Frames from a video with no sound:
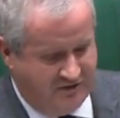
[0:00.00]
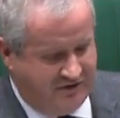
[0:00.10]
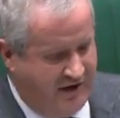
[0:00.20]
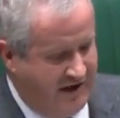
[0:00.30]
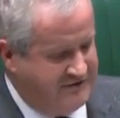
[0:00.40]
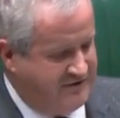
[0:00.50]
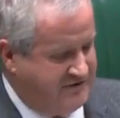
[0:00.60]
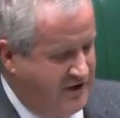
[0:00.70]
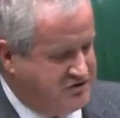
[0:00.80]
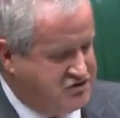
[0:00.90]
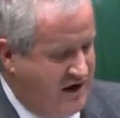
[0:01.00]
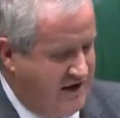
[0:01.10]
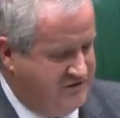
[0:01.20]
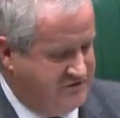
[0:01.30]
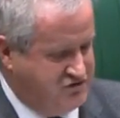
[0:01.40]
Tonight is their
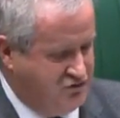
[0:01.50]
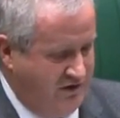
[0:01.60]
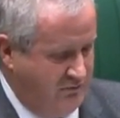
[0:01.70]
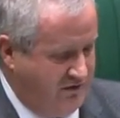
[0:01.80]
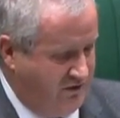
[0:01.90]
chance to join with